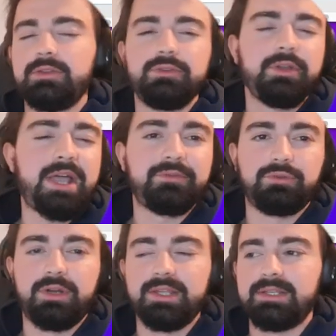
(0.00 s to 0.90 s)
You don't have to
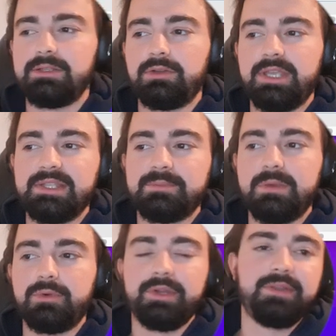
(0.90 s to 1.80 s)
write allocate
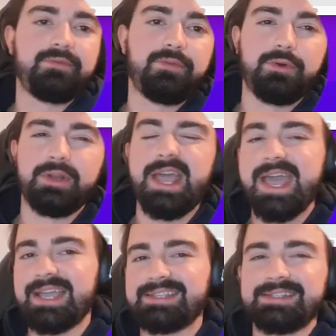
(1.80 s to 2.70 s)
memory for
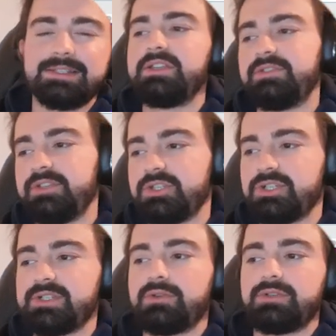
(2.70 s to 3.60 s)
X
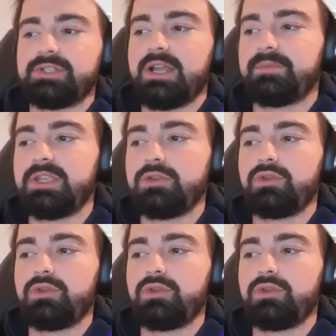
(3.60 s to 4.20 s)
integers or something.